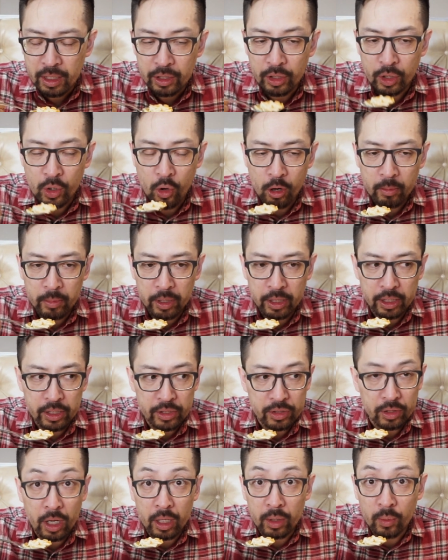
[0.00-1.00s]
The korma
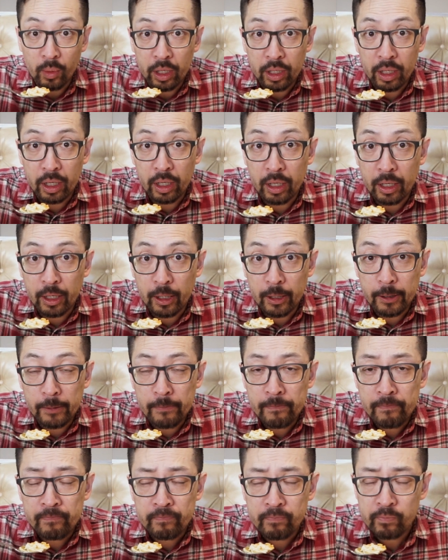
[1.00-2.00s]
is not what, uh,
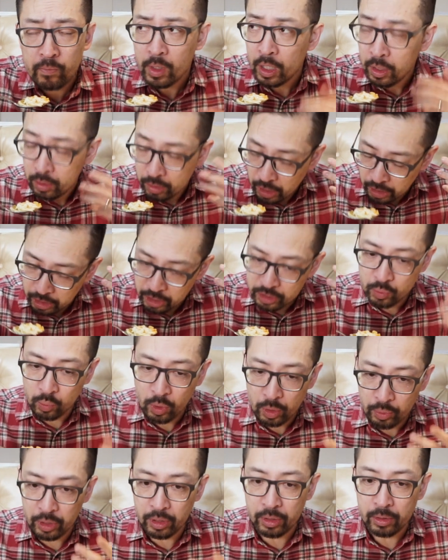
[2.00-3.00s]
I guess
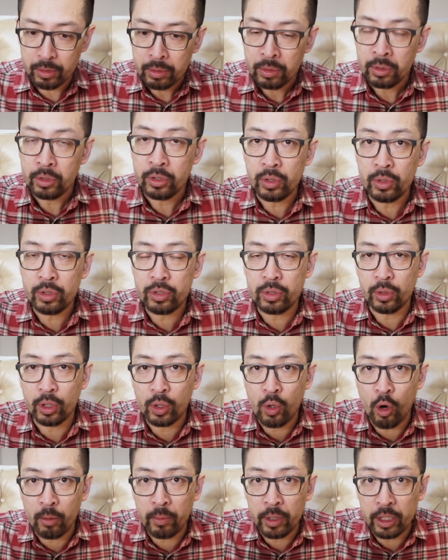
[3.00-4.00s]
what we're used to. The
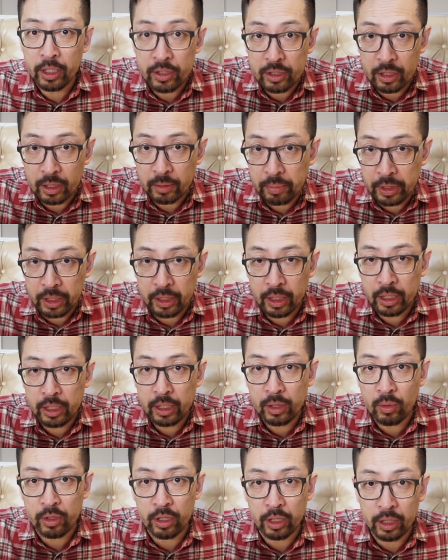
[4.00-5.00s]
korma is the
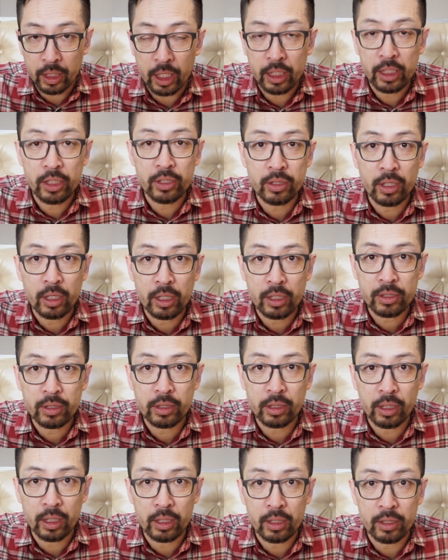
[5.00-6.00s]
peanutty or the nutty sauce
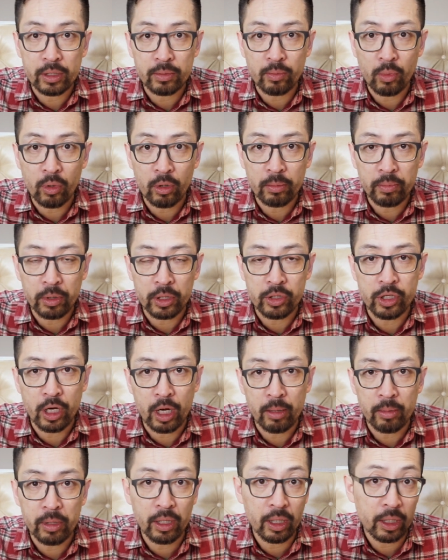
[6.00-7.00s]
that is more
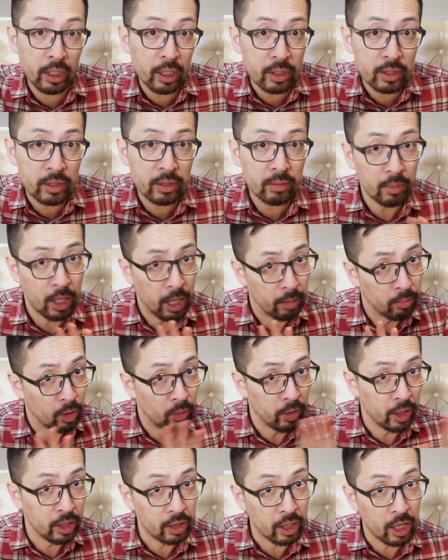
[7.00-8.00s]
Punjabi, I guess. I'm no
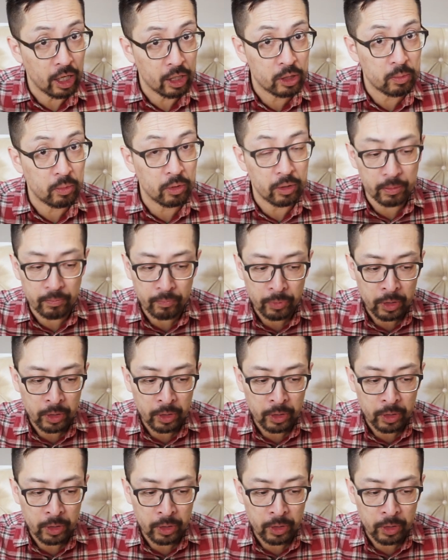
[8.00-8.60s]
expert.